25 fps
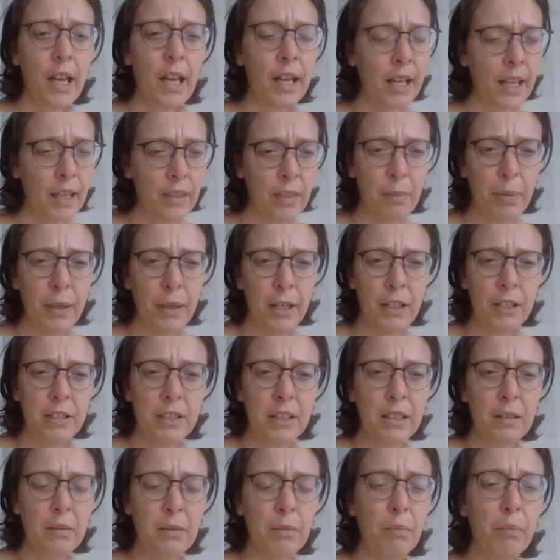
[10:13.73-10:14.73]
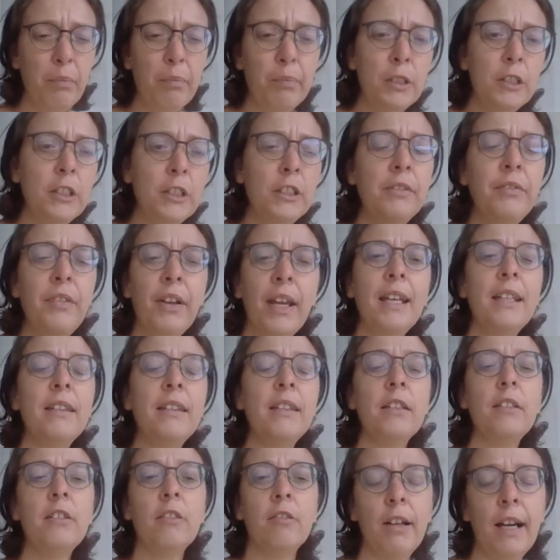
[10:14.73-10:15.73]
Can the person move in
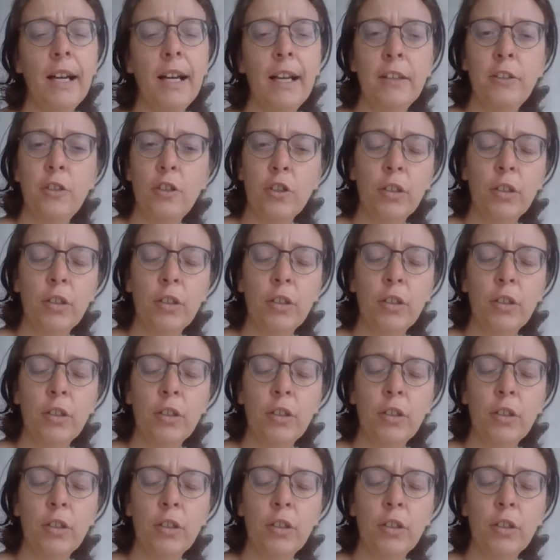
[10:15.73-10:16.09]
and around